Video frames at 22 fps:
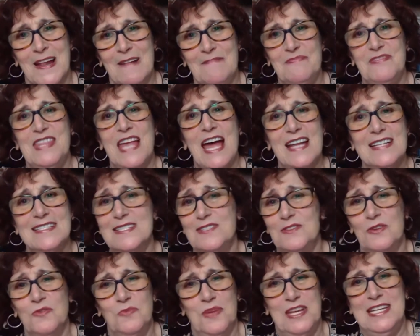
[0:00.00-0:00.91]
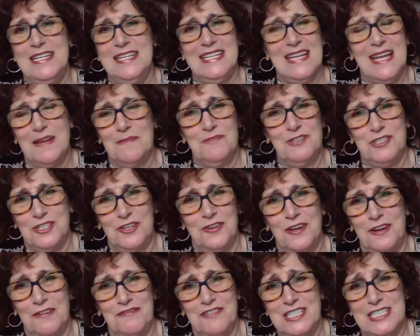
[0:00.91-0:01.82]
That's the redemption
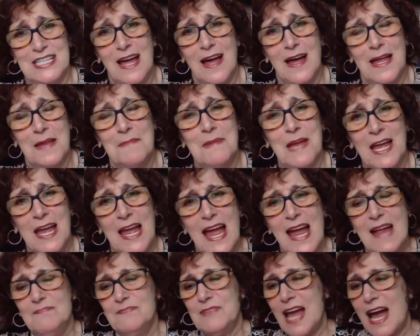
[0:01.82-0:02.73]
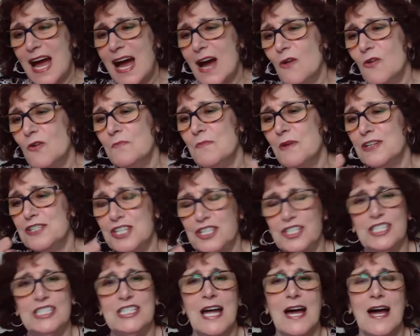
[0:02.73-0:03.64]
of time. How
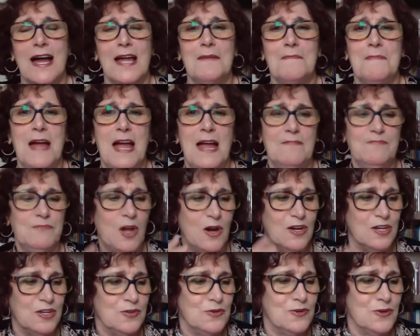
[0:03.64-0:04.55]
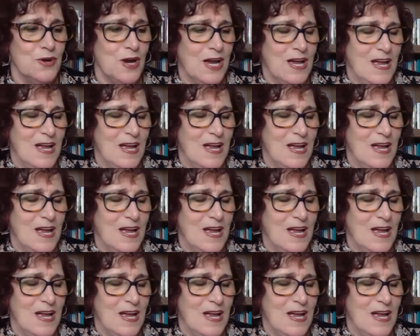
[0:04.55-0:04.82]
much time are you